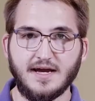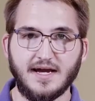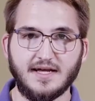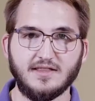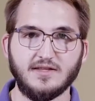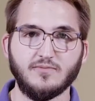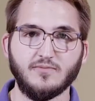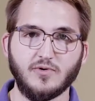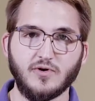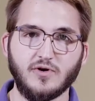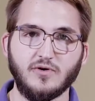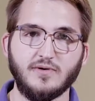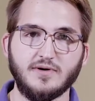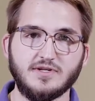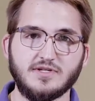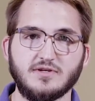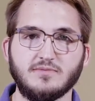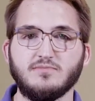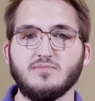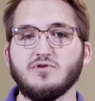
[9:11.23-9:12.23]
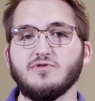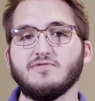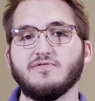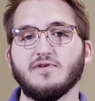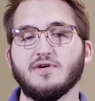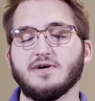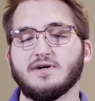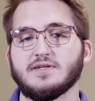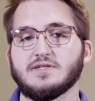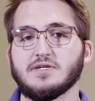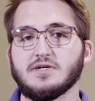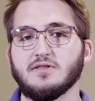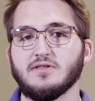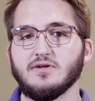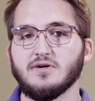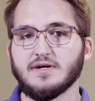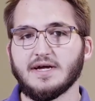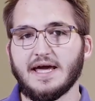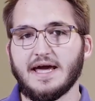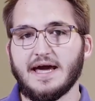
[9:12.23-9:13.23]
and then we're going to move on to
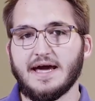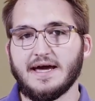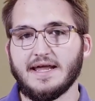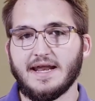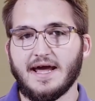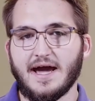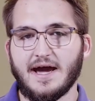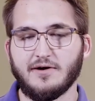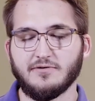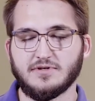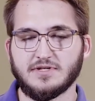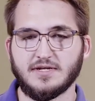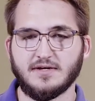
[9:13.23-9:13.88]
look at how,